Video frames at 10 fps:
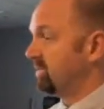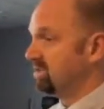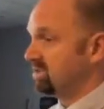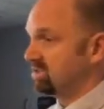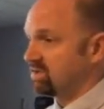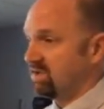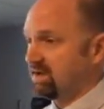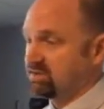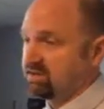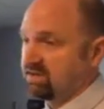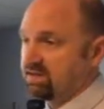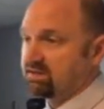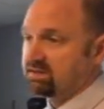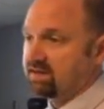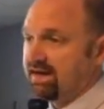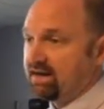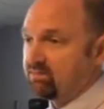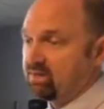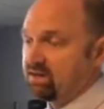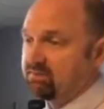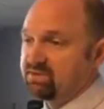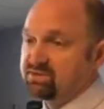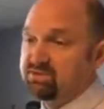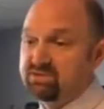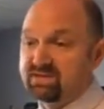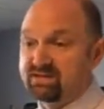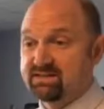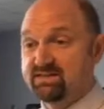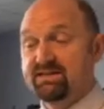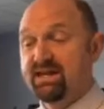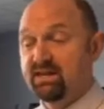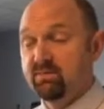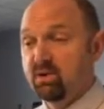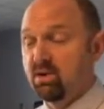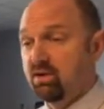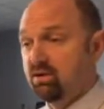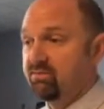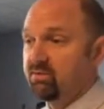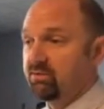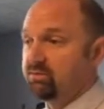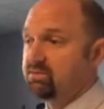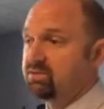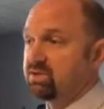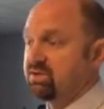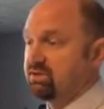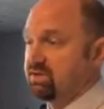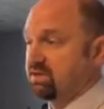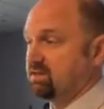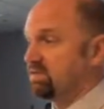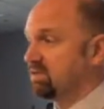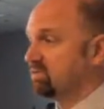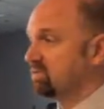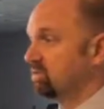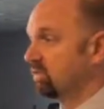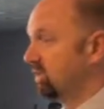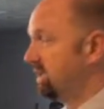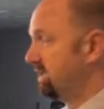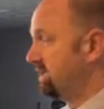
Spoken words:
This is our health science lab. The students got to name all of the rooms on their second day of school.